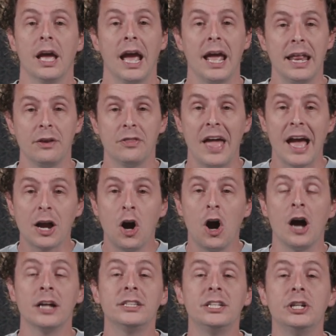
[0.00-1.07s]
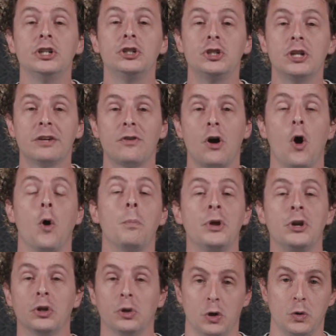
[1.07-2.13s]
And that content should have
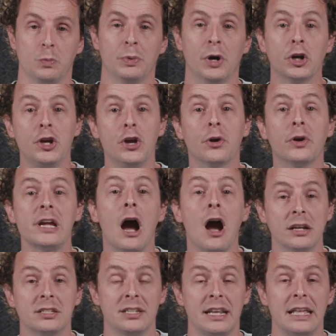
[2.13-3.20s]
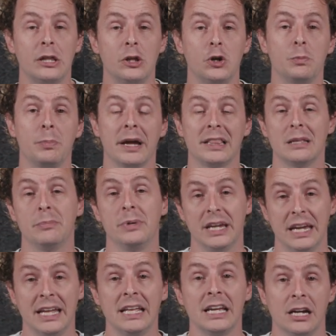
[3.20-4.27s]
opened a loop, a curiosity loop at the
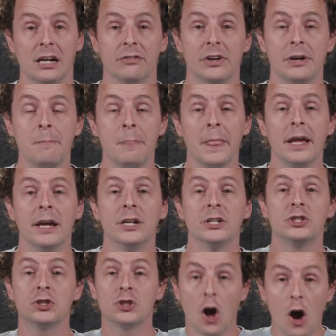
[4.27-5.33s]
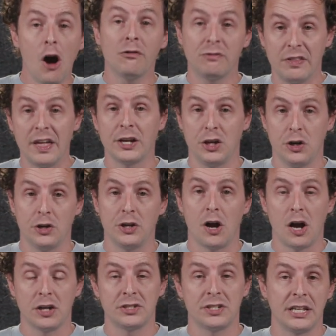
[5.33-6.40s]
beginning of it, solved that
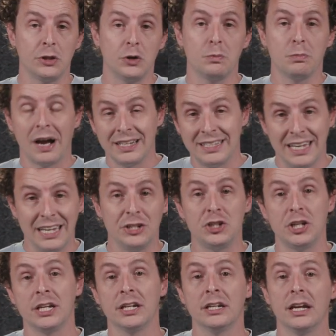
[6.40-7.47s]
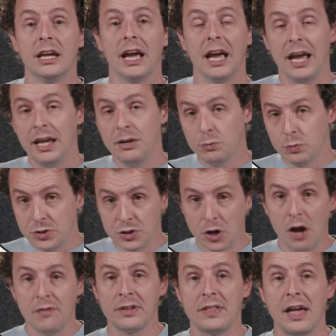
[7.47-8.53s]
curiosity loop by teaching and
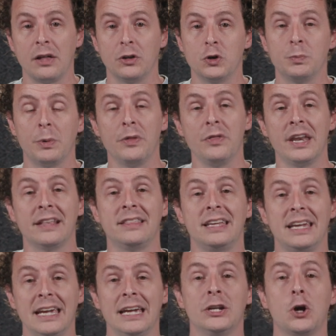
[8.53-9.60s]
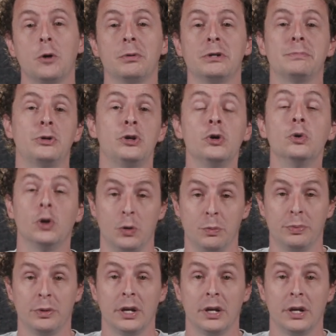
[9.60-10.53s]
resolving that loop, and then at the end, open up a new loop.